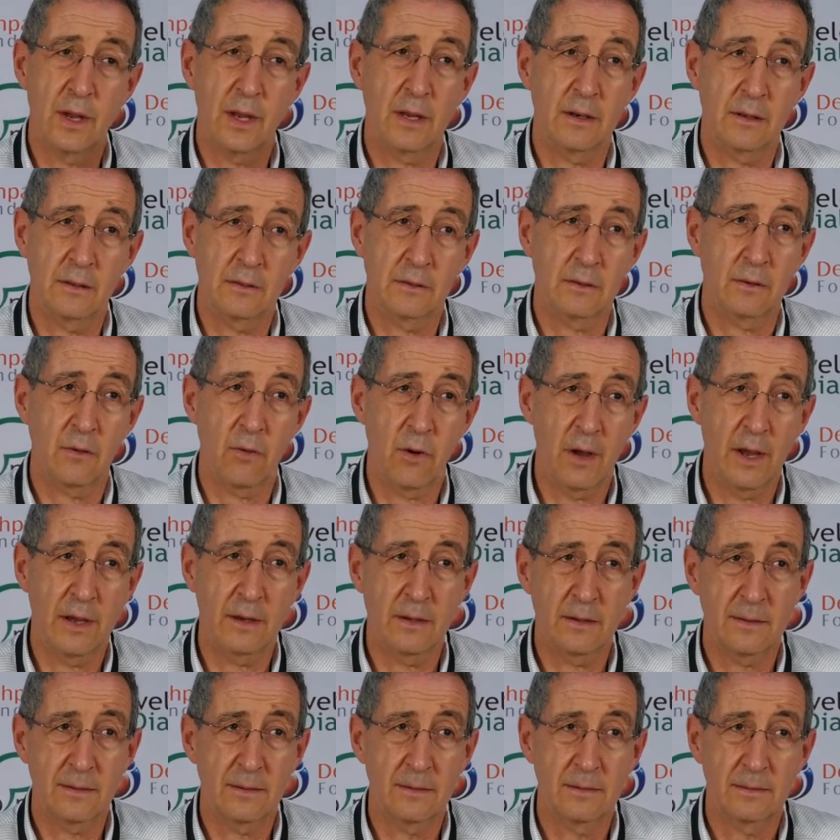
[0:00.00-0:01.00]
And it's
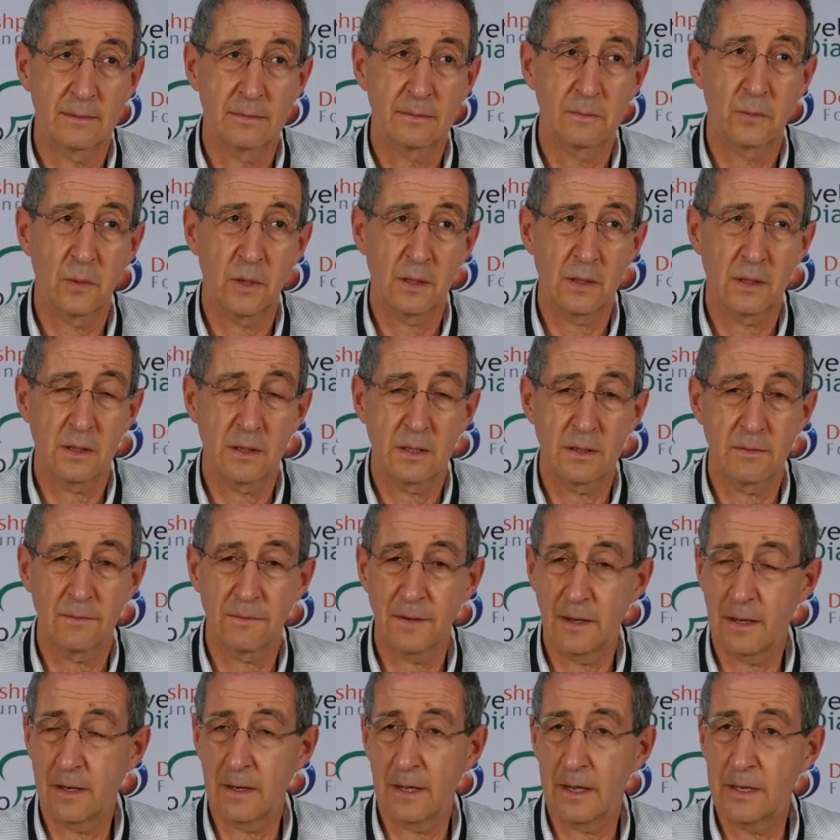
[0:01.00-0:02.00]
great what the
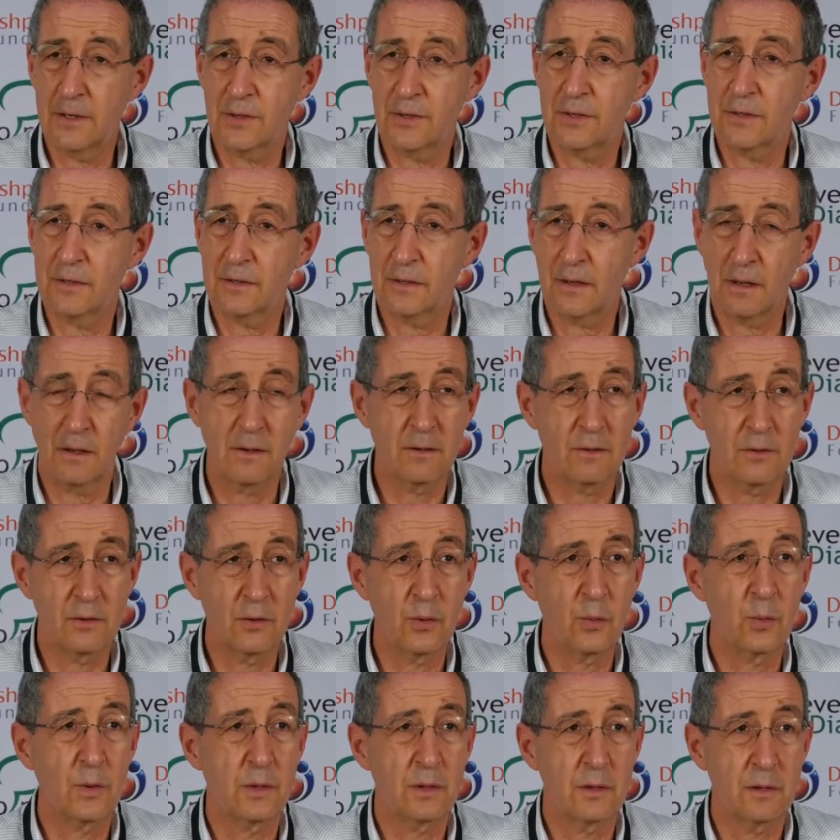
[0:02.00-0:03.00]
foundation is going to
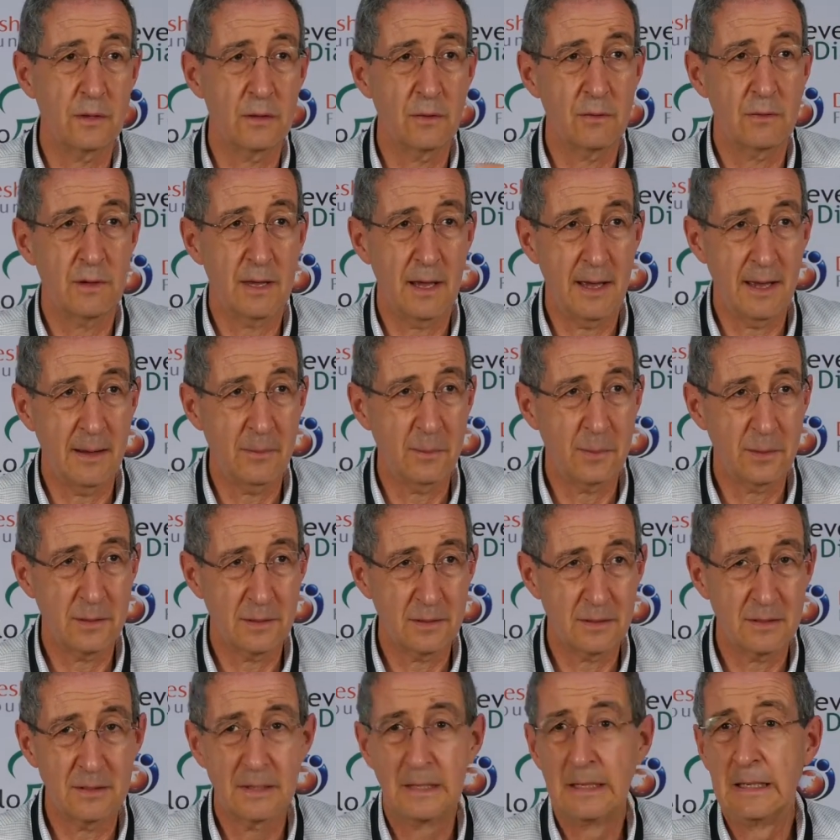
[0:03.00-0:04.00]
do with the new
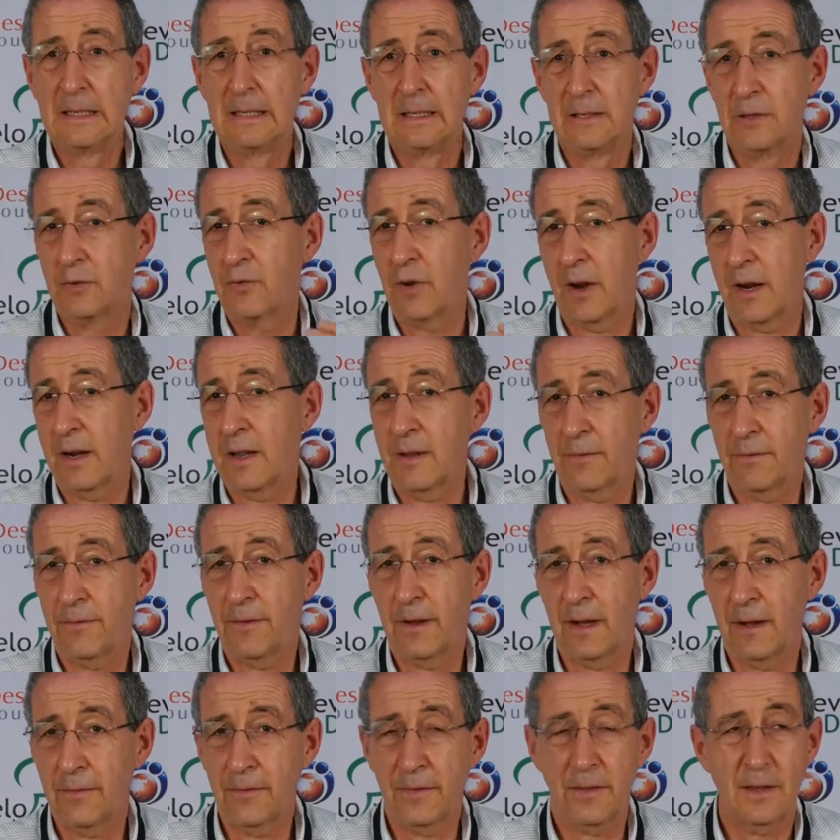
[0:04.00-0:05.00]
campus, training
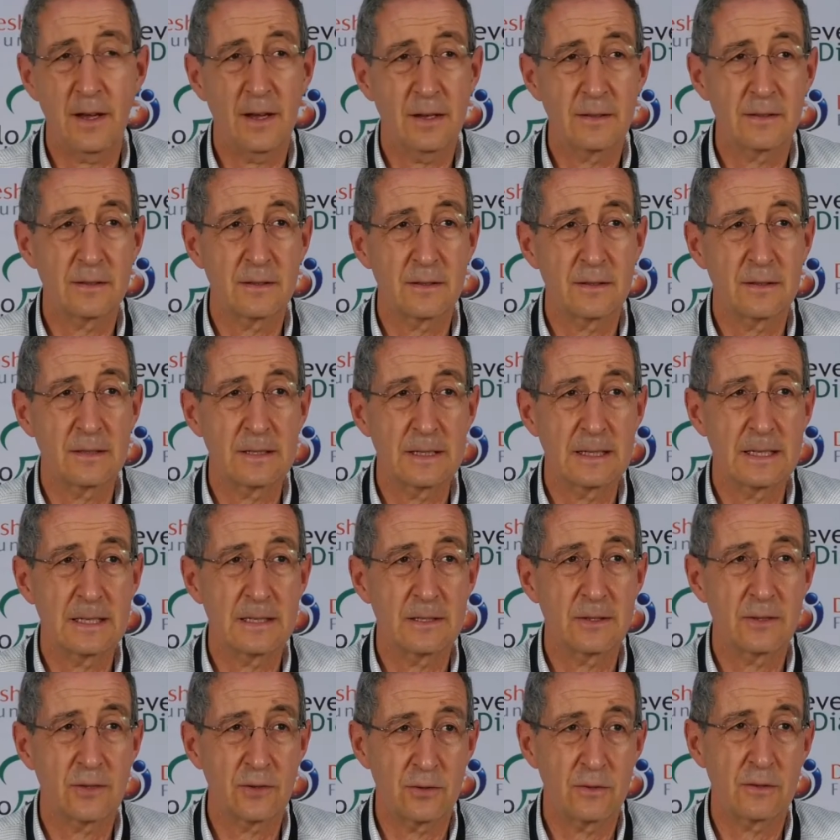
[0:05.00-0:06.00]
5,000
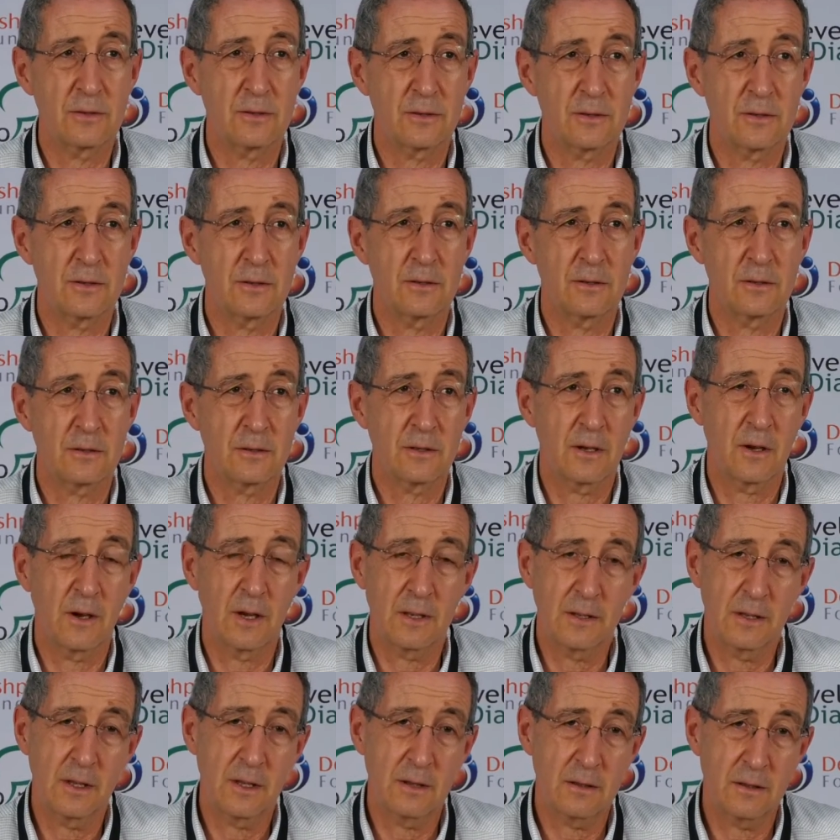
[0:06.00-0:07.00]
students a year. So
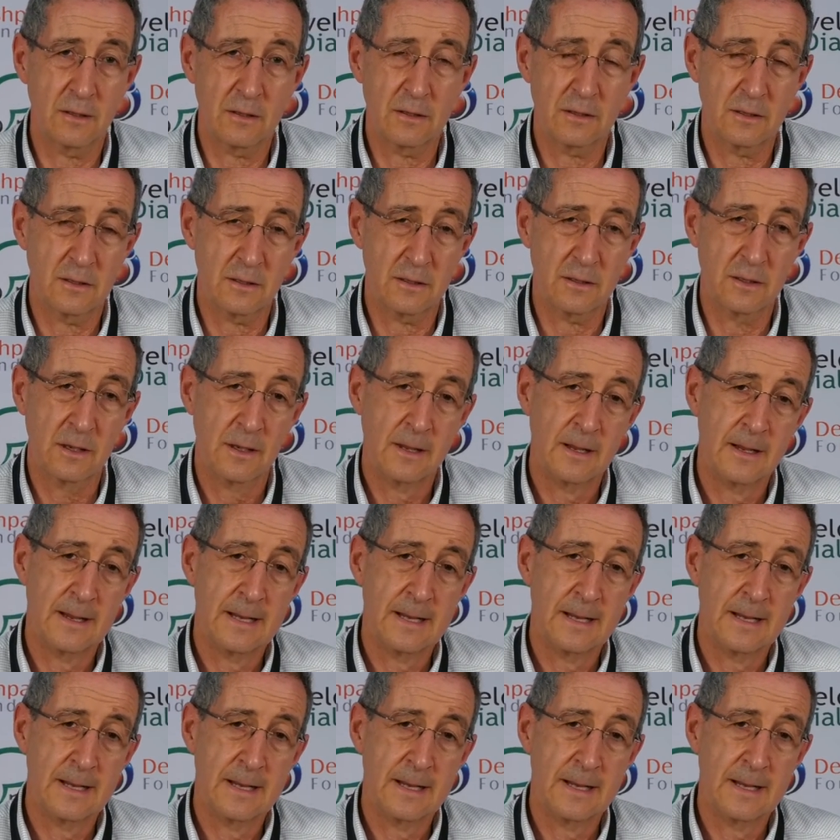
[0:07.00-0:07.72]
I think this is